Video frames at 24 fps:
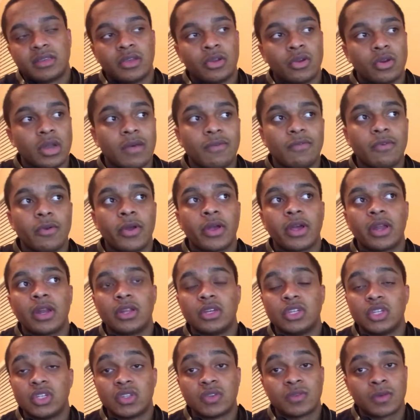You're never
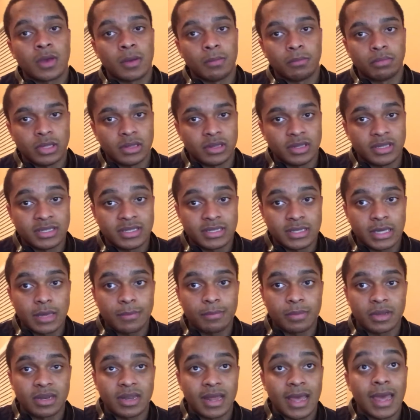gonna just completely
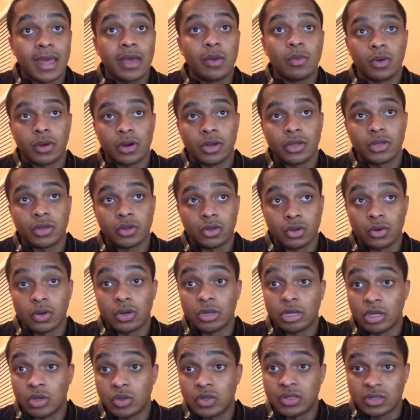skip a day where you're
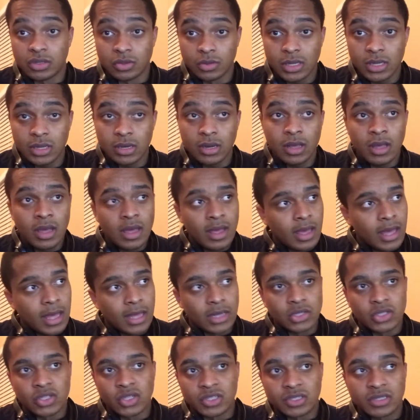used to it
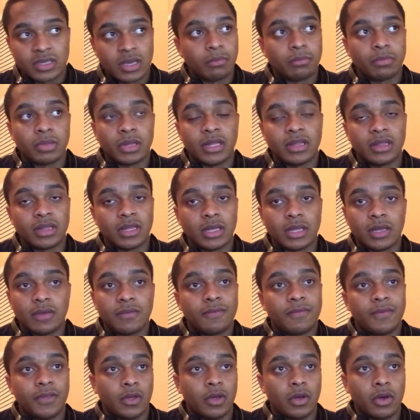and just completely
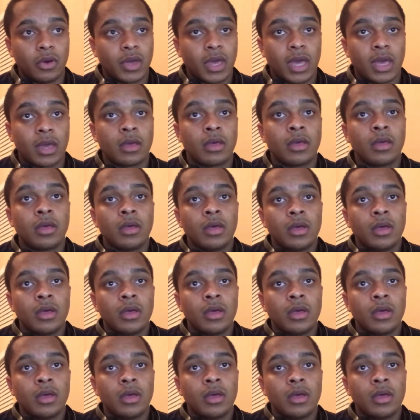feel okay.